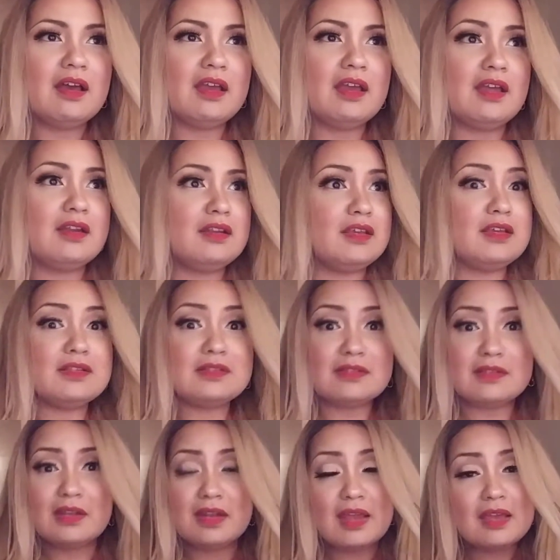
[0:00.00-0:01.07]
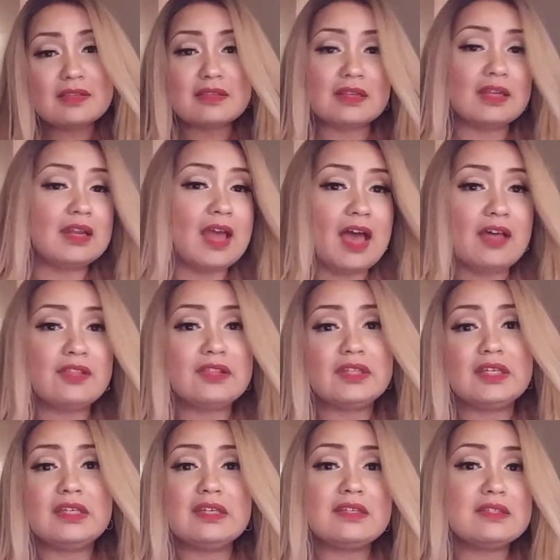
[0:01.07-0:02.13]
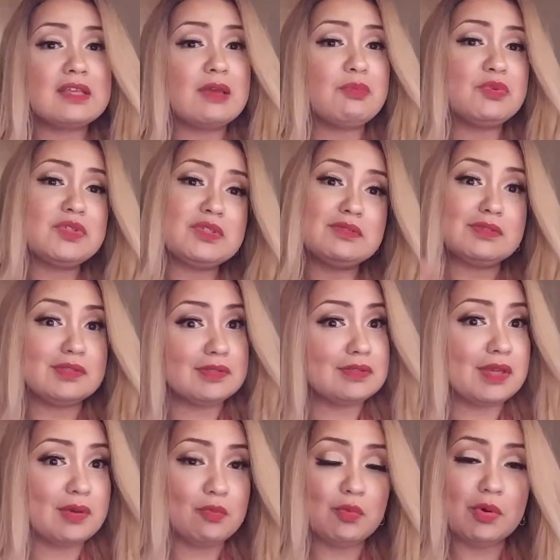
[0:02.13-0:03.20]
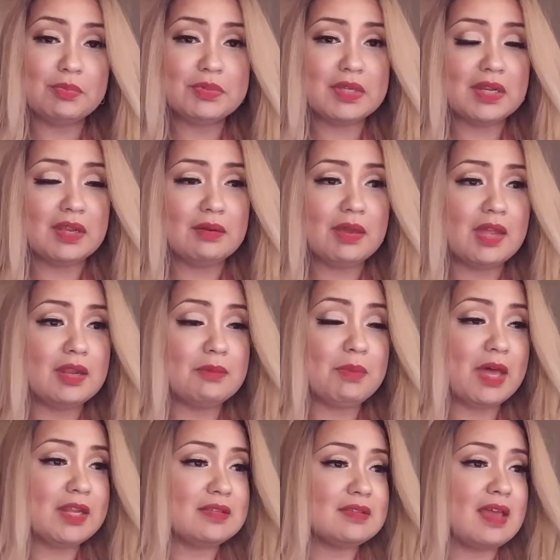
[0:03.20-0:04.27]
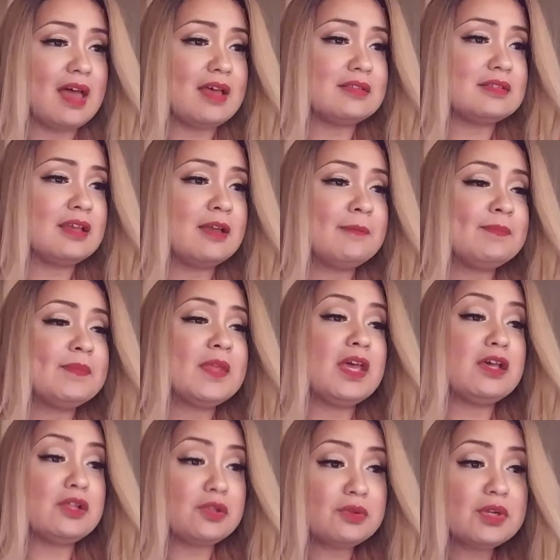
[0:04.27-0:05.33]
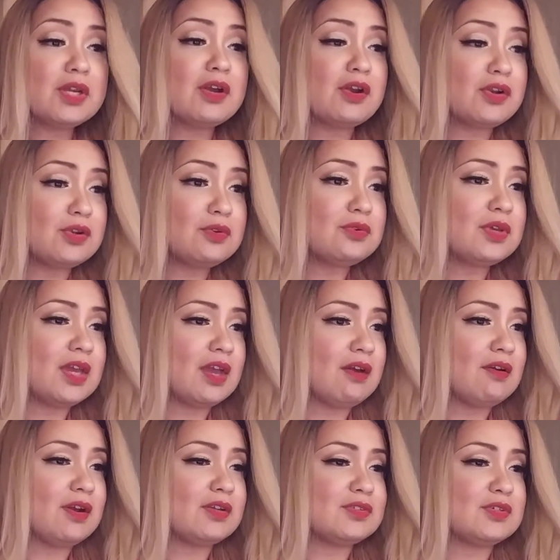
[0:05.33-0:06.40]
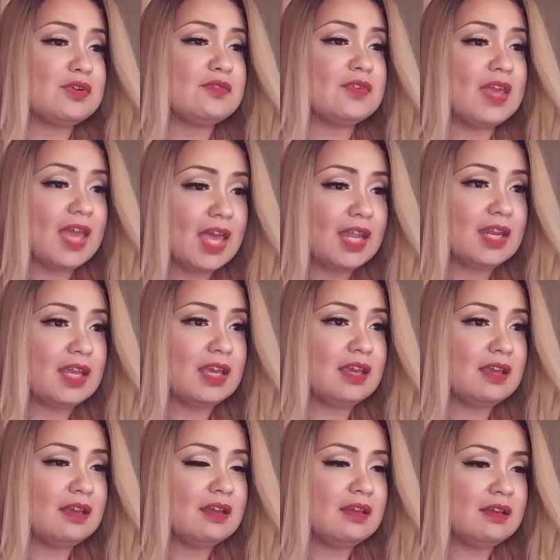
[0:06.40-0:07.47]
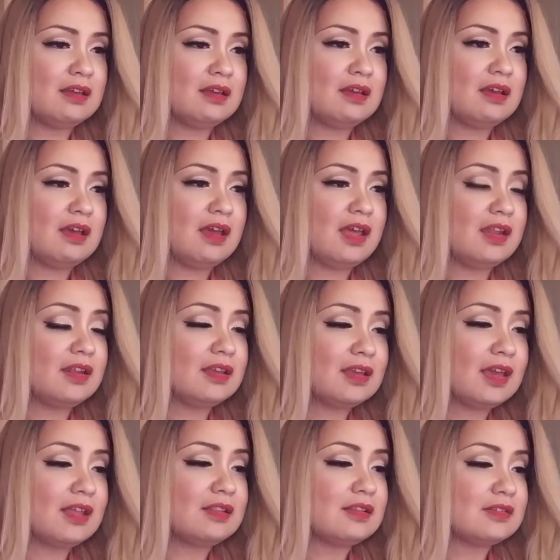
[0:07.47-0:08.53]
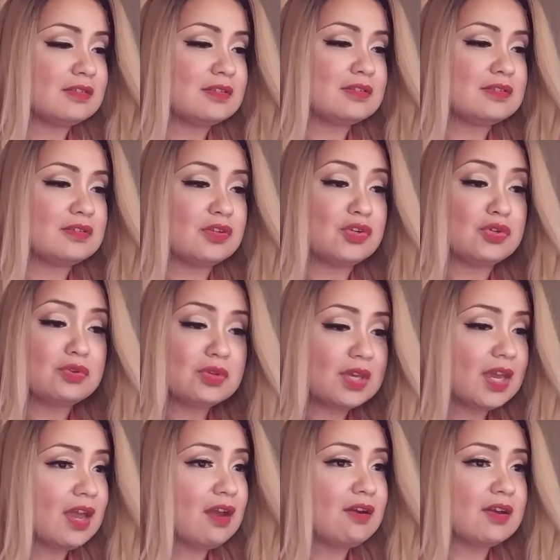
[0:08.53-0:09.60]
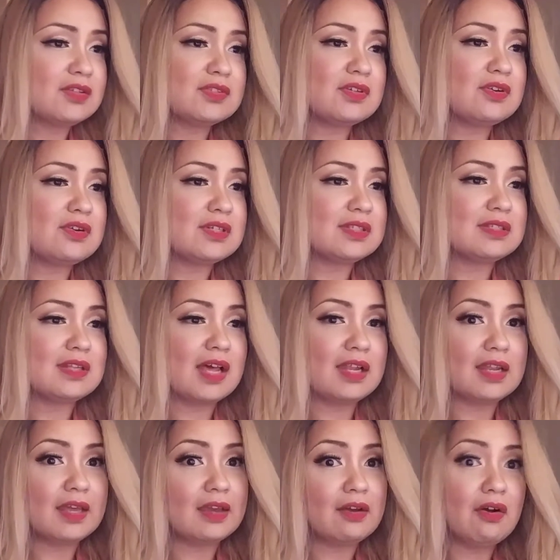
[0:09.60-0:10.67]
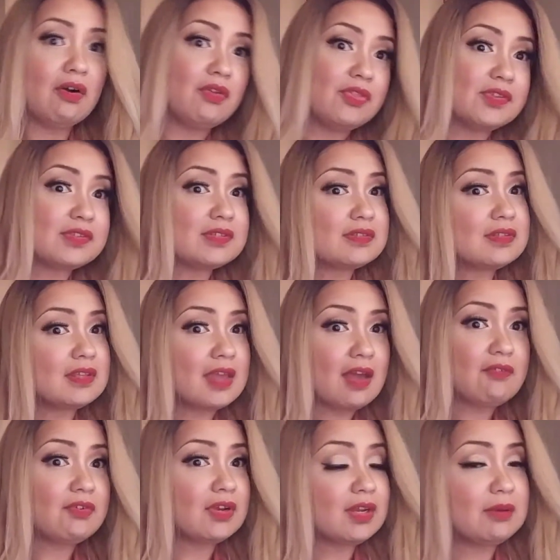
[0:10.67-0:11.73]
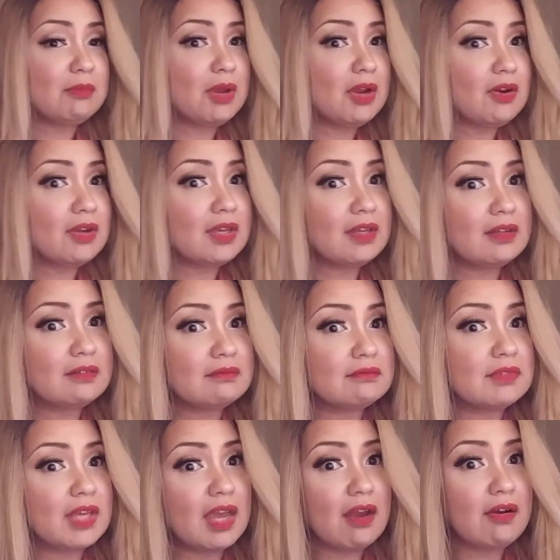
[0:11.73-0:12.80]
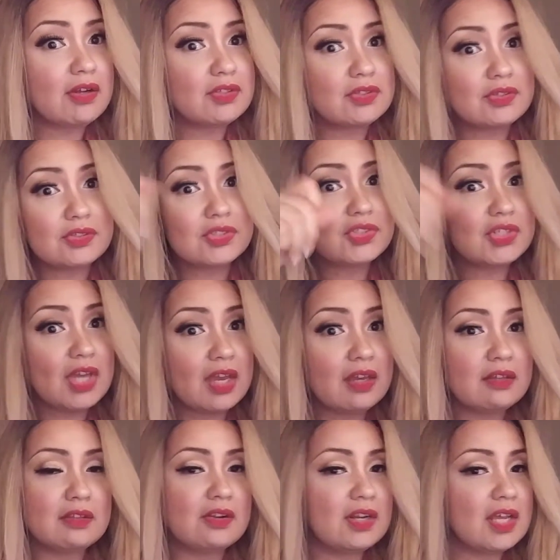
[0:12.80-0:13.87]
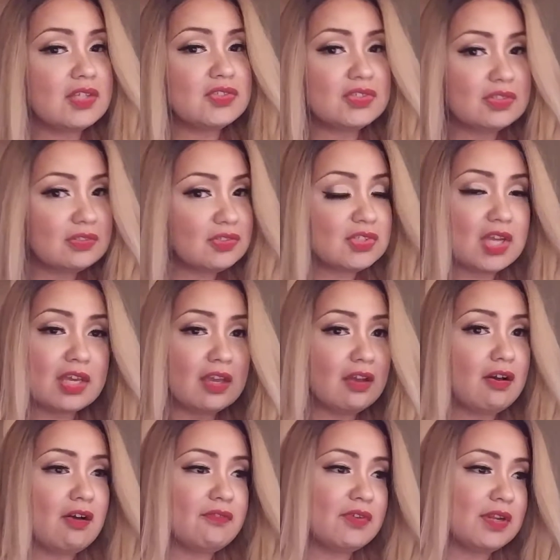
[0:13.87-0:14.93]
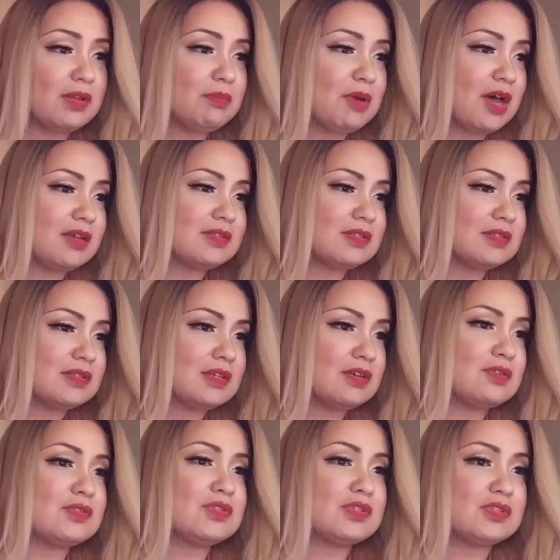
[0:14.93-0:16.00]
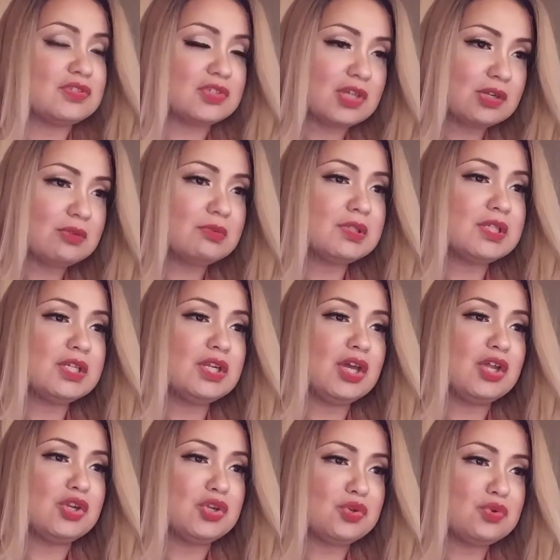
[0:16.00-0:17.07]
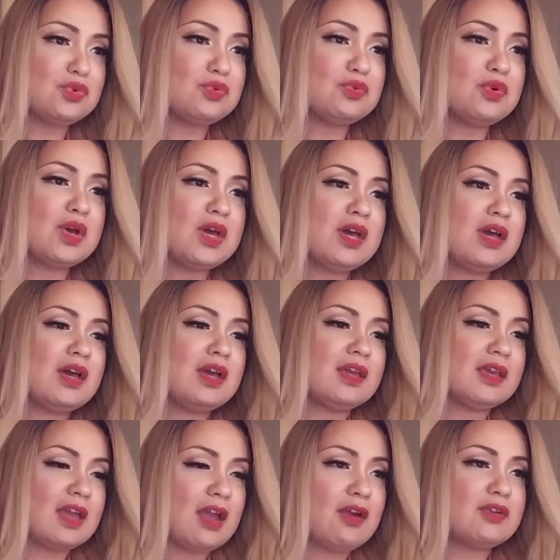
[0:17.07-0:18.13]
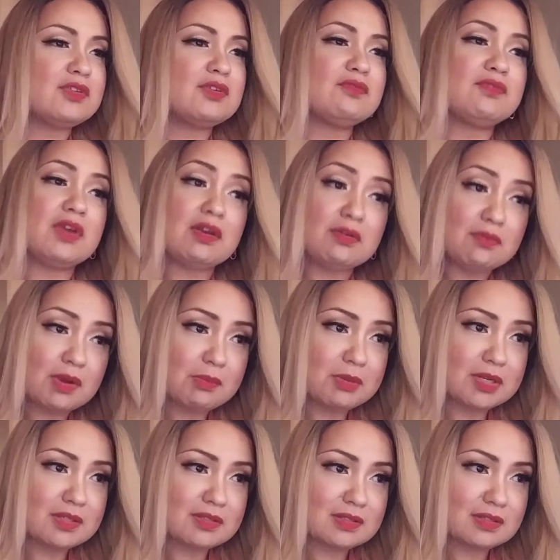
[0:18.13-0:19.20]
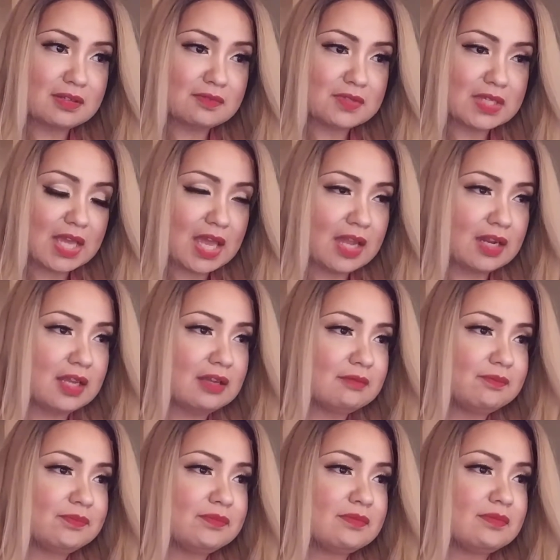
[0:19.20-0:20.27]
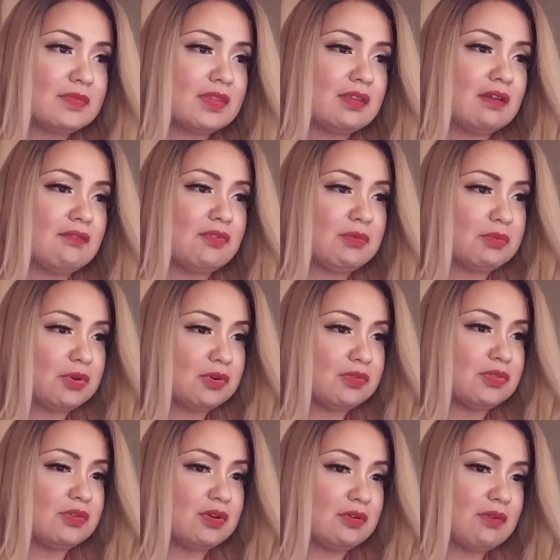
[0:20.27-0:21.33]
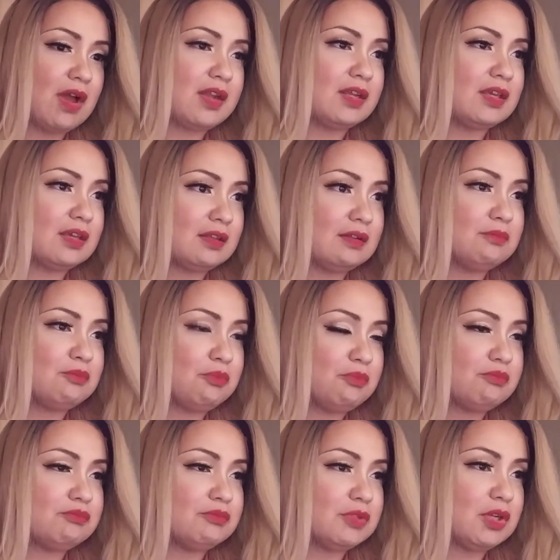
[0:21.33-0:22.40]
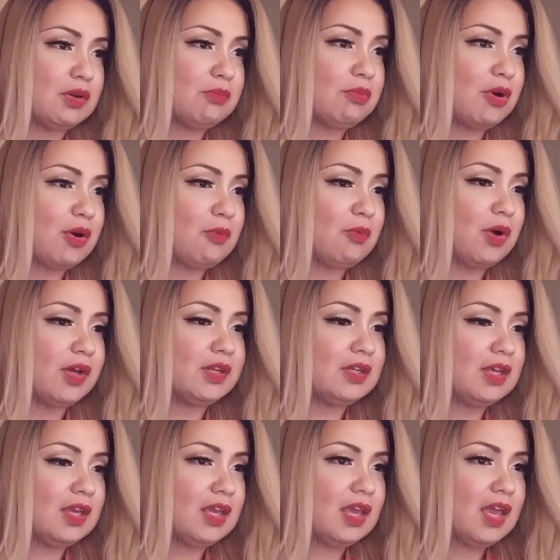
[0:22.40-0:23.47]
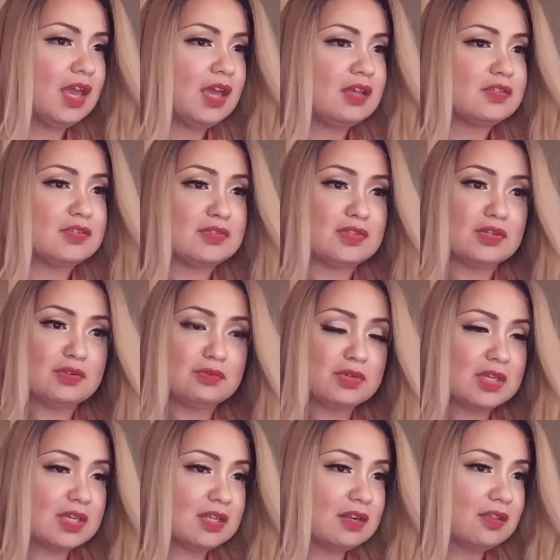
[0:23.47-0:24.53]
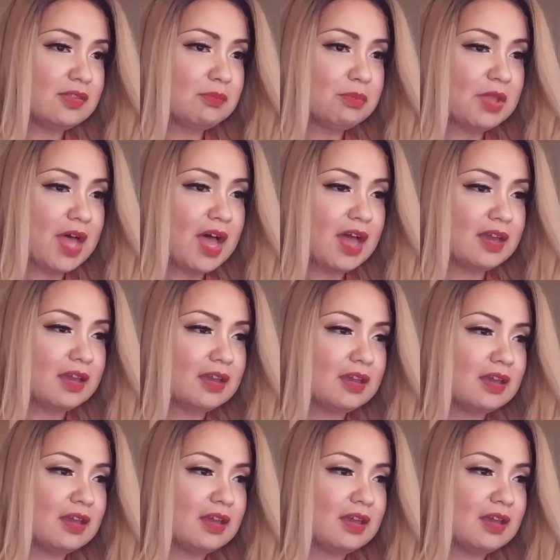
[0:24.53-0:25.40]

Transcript: and he's an excellent athlete. He's able to just like whoops any anybody's ass, including our new character Kenny. And again, this is a new character. It's not like oh, this is the African American character. Check. They're not checking off any boxes here. It's a genuinely a new character, very reminiscent of Danny from Karate Kid oh, part one. He's the new kid on the block.